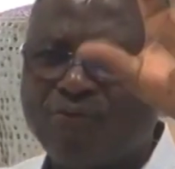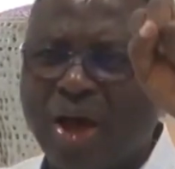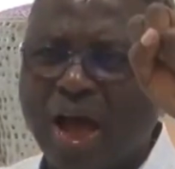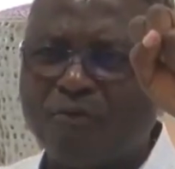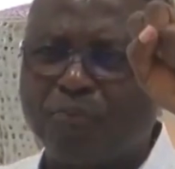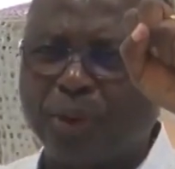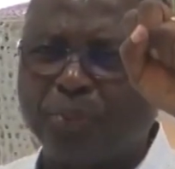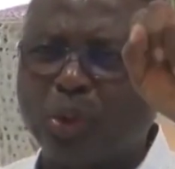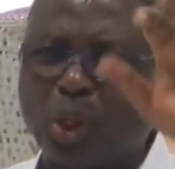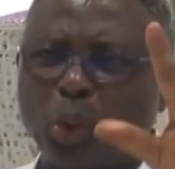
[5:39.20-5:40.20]
5
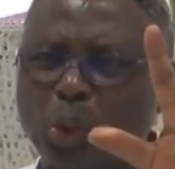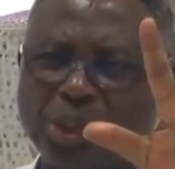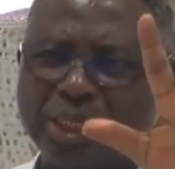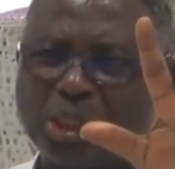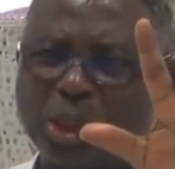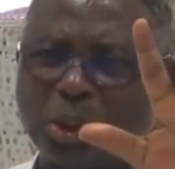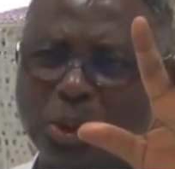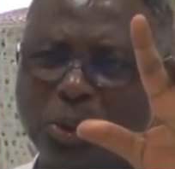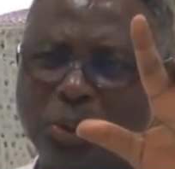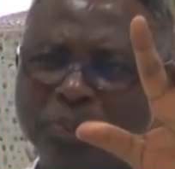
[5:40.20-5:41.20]
people closest to
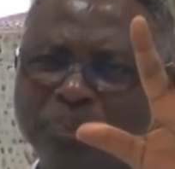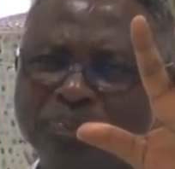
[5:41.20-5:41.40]
you